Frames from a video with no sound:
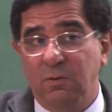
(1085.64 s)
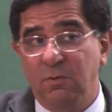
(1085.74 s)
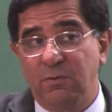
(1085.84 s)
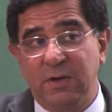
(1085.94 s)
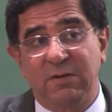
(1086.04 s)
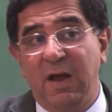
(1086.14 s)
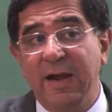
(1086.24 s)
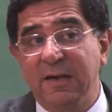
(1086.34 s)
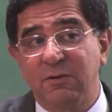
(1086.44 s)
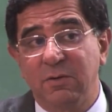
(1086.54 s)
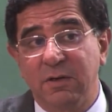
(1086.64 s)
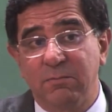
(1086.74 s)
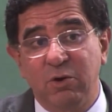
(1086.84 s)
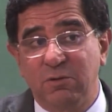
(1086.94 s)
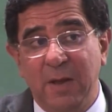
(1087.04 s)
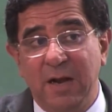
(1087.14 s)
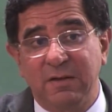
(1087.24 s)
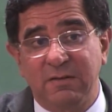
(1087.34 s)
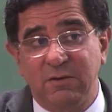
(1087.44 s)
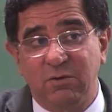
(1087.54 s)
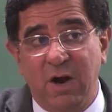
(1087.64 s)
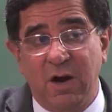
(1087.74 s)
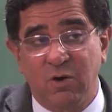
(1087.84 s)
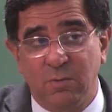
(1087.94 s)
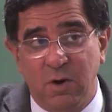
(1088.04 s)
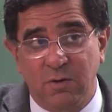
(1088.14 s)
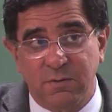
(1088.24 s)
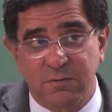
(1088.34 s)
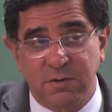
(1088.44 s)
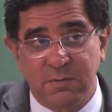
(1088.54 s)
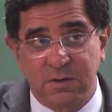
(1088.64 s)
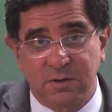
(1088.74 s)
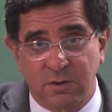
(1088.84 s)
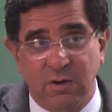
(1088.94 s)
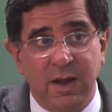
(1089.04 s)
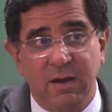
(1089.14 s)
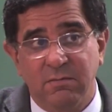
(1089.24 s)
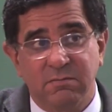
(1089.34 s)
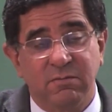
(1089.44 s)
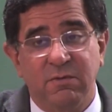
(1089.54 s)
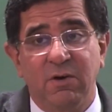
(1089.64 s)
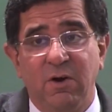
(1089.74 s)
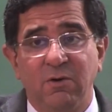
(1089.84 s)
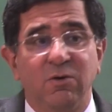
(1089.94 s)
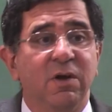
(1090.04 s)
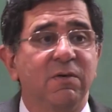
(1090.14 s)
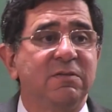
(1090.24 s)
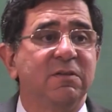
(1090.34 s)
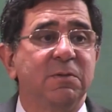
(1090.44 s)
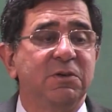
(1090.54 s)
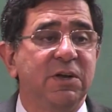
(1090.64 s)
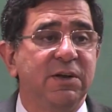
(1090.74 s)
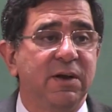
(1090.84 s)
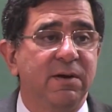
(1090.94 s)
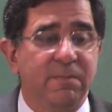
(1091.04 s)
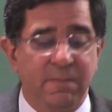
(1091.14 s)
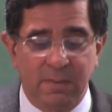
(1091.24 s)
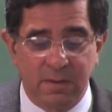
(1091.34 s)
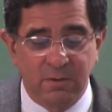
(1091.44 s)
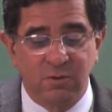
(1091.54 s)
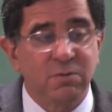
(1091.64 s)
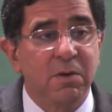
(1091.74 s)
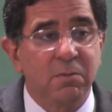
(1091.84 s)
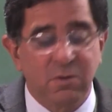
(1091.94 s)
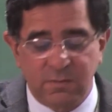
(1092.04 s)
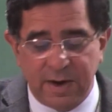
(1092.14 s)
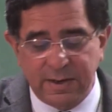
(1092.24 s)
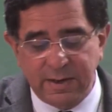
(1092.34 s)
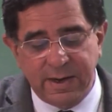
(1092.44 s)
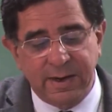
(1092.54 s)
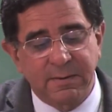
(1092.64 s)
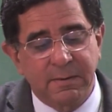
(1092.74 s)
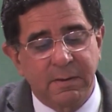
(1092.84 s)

You fix the height as 20. Municipality says you can't go beyond 15 meters. Okay, we will not go. Give us this much area. You should be able to find A.